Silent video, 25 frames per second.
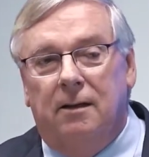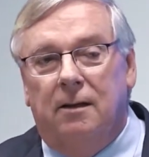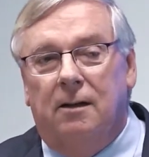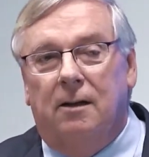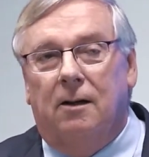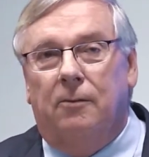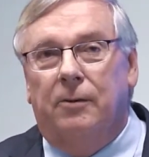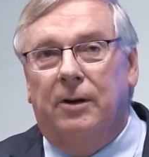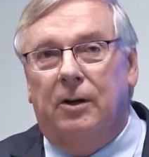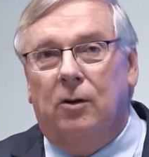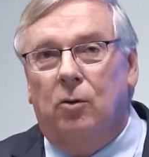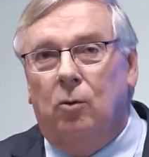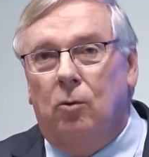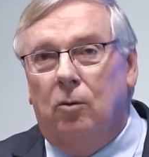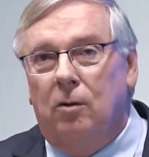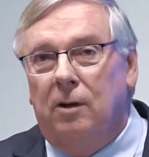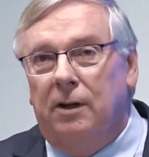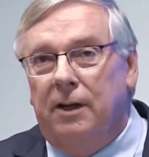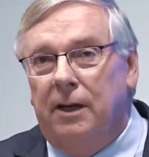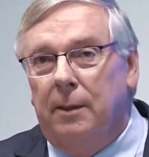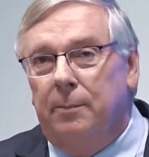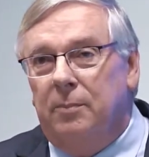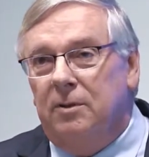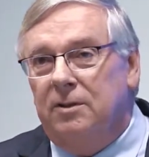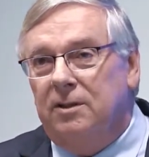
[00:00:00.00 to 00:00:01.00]
I recall
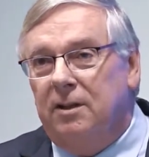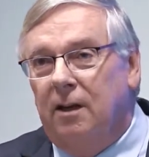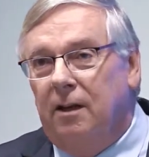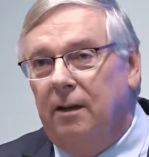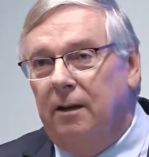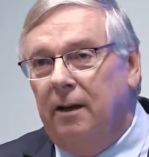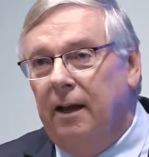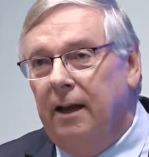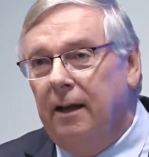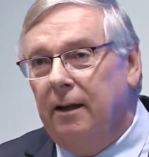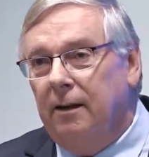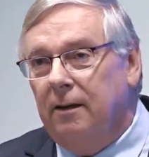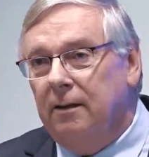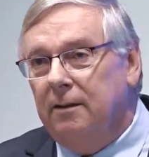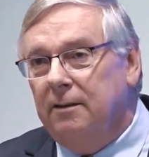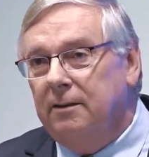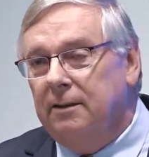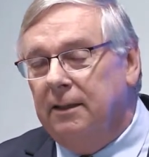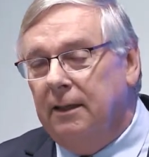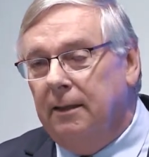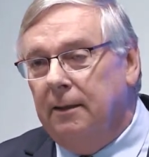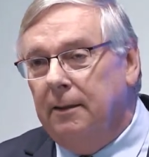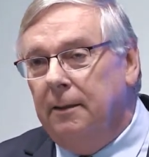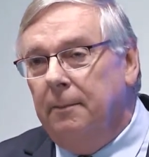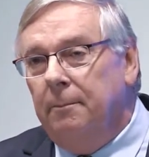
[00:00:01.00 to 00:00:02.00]
the episode out
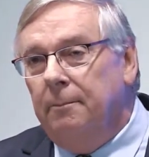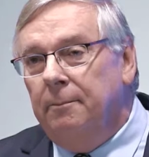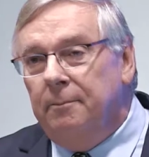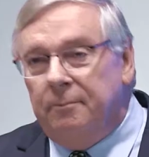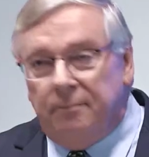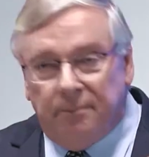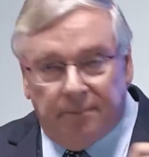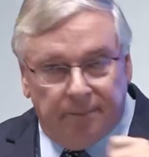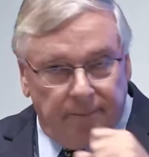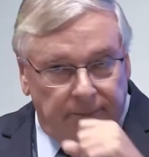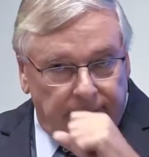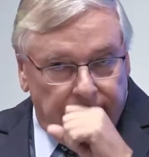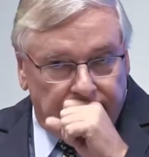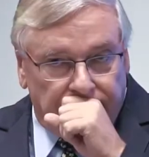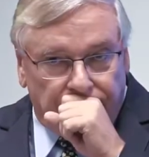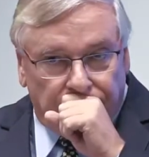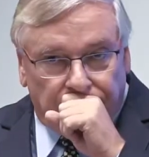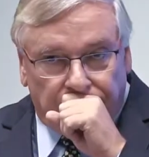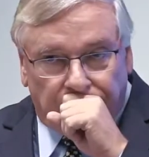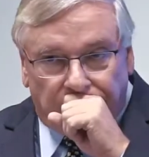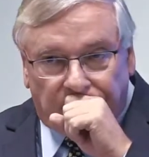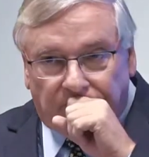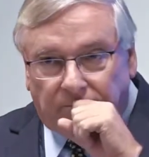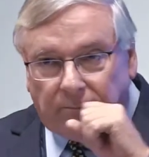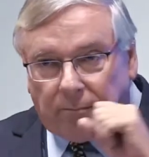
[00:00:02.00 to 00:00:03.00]
at
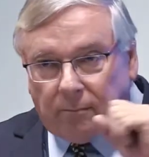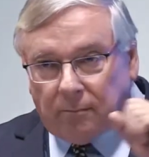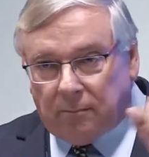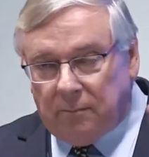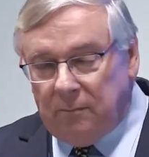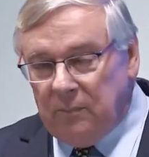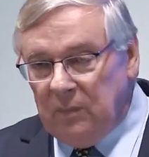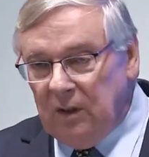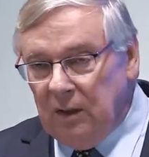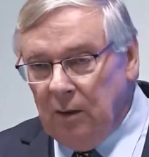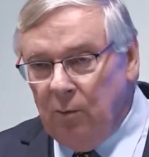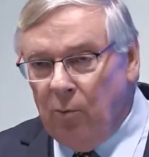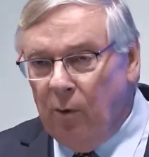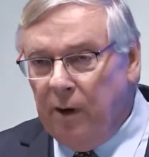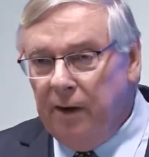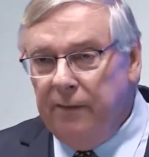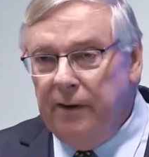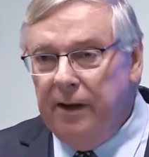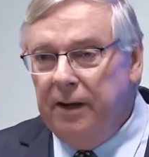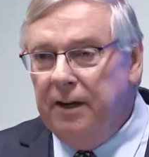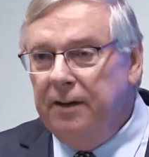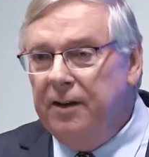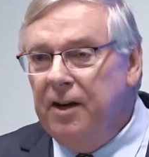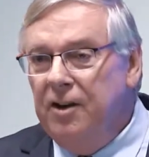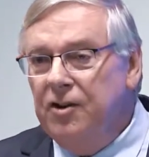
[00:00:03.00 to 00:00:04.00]
one of
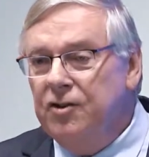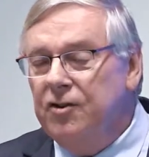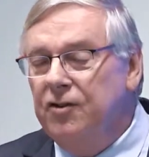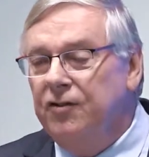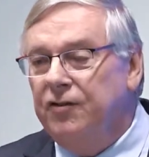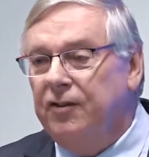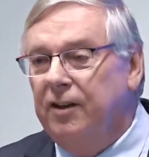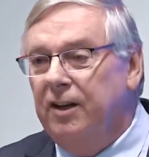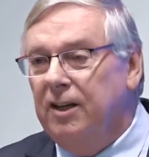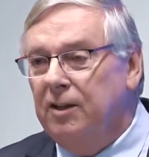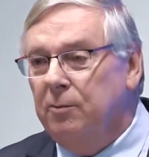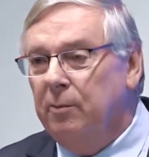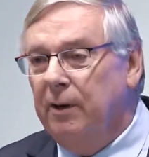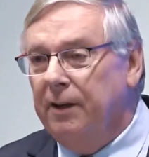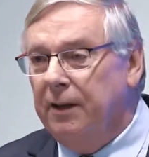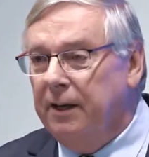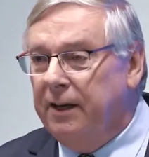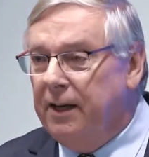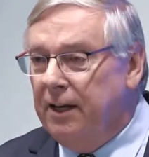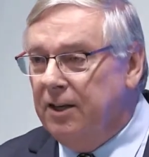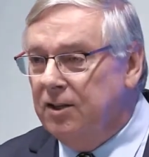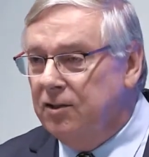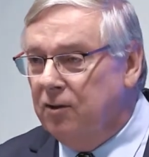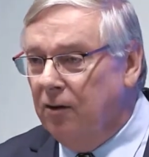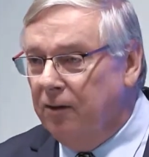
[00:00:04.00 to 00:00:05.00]
our detention centres where the
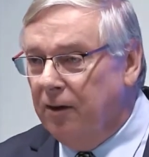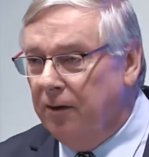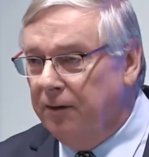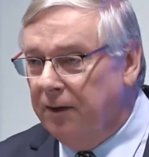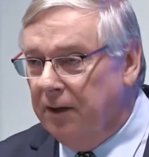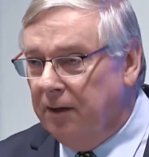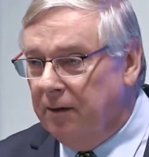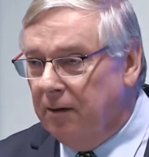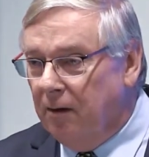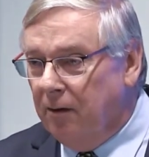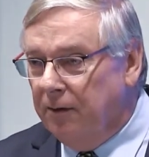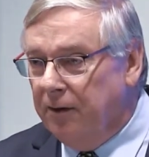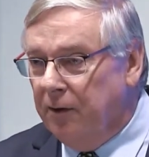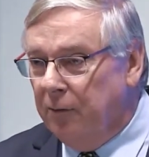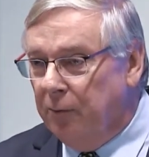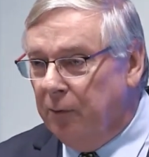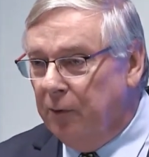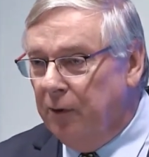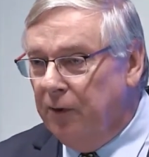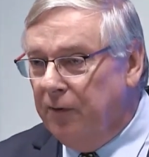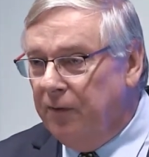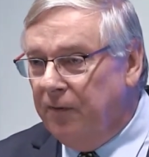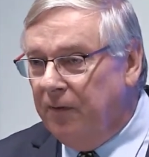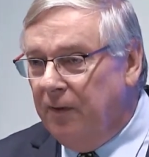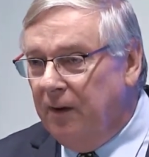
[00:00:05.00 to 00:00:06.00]
kids got on the
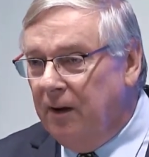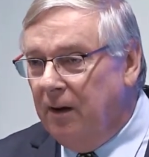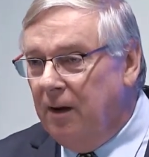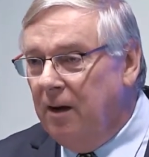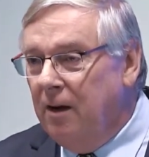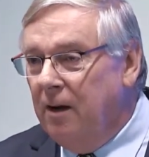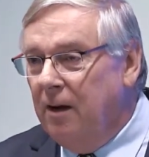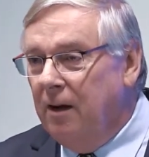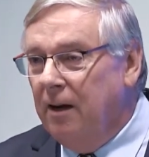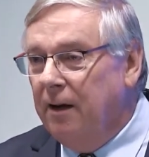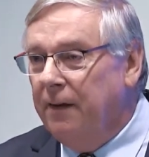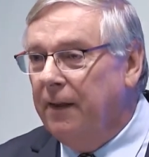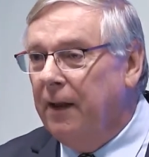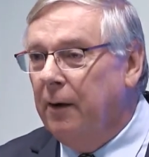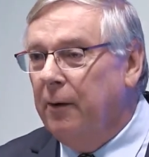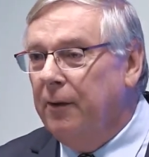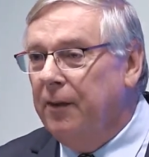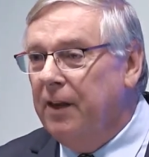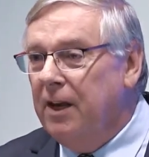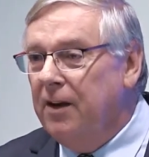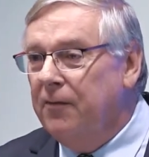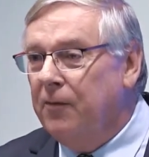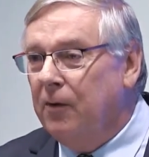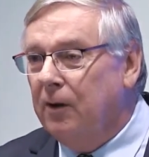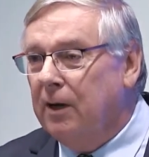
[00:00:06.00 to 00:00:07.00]
roof and they were
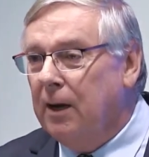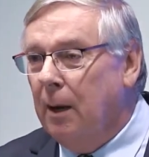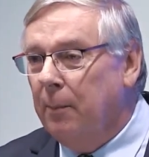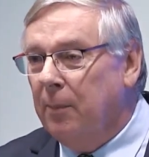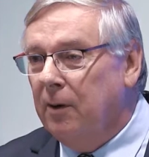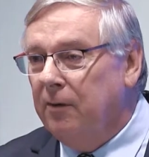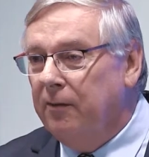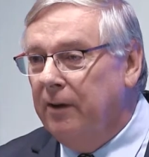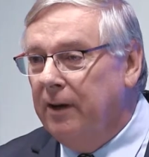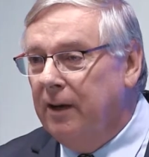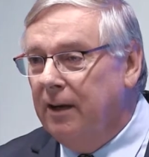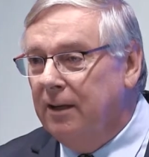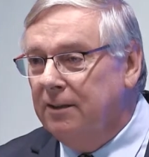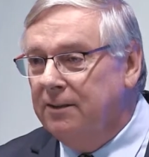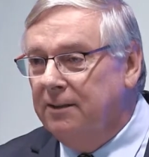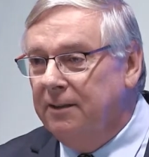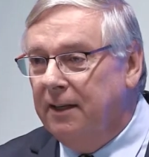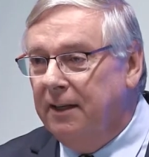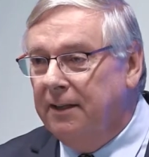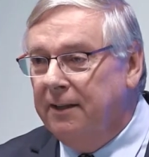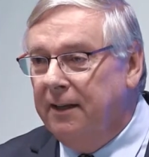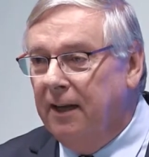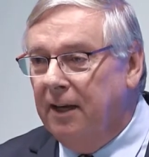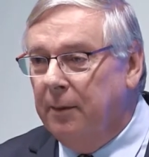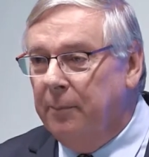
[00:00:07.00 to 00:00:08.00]
there for a couple of hours and
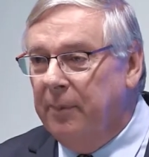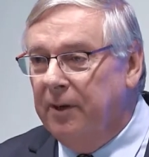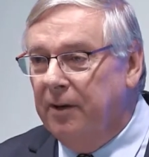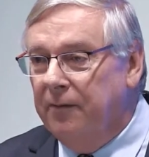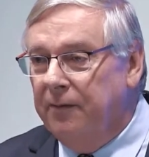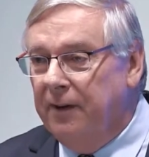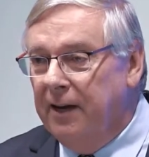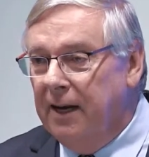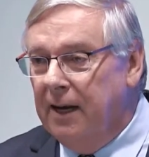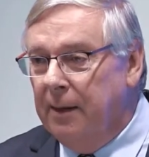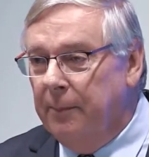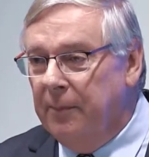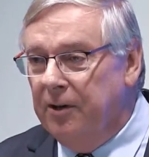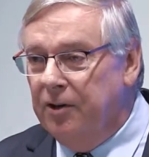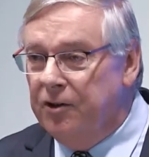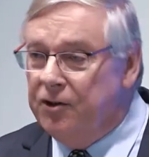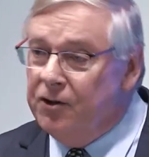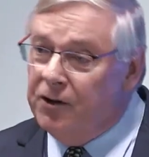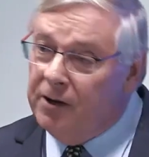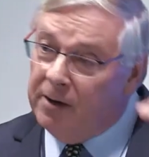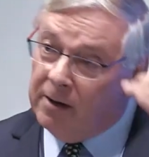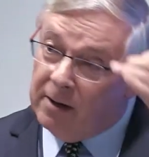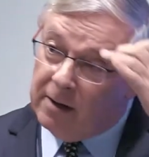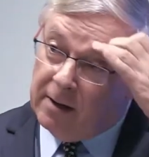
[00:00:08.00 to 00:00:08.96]
they'd done a bit of damage.